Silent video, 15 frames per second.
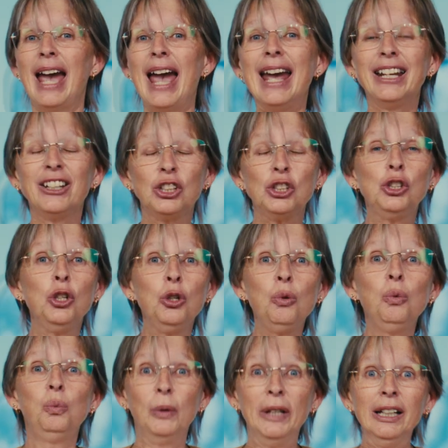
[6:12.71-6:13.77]
and you
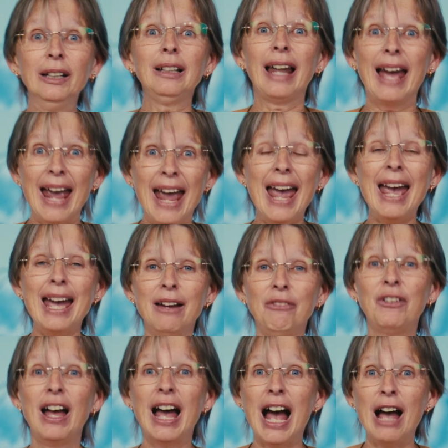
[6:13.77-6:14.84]
will have
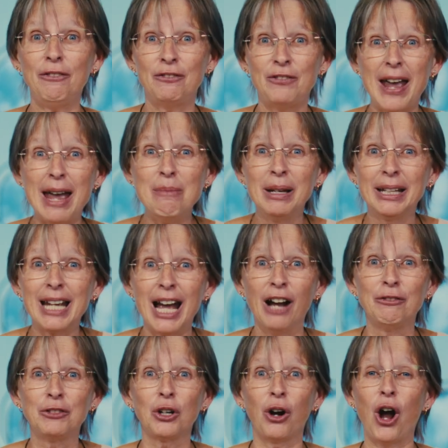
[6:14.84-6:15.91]
a family
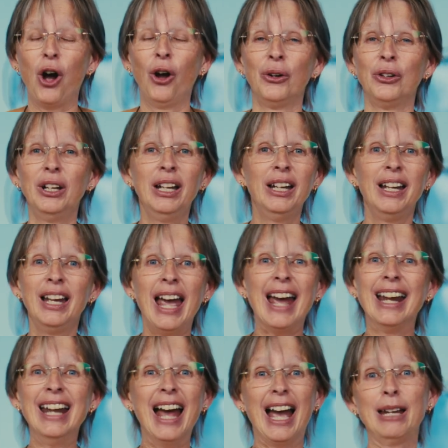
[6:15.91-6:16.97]
of your own.
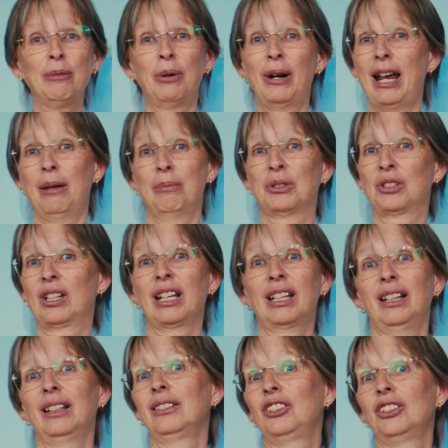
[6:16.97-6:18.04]
And Abraham's
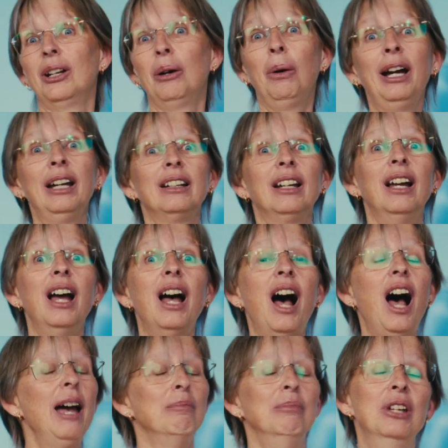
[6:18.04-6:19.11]
thinking, do you know what?
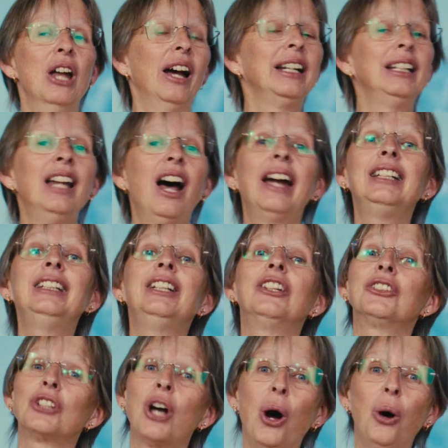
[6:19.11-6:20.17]
I'm ninety-nine
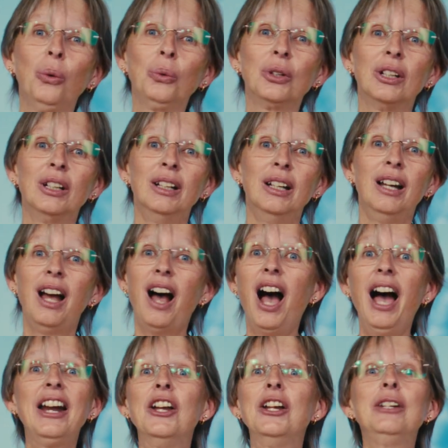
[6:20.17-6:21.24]
years old.
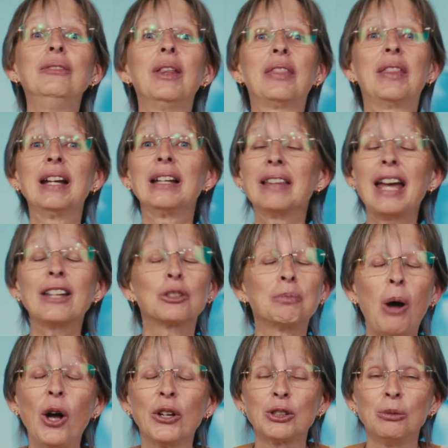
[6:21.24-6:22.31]
I don't even think that's
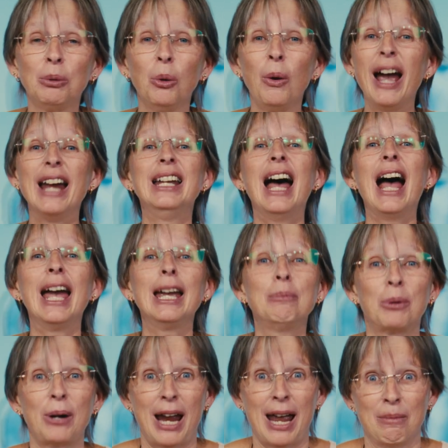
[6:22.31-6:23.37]
possible. And
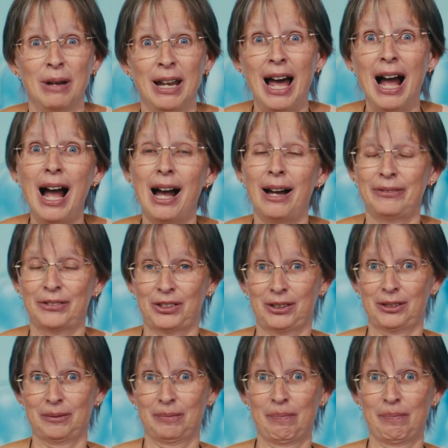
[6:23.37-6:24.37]
Abraham laughs.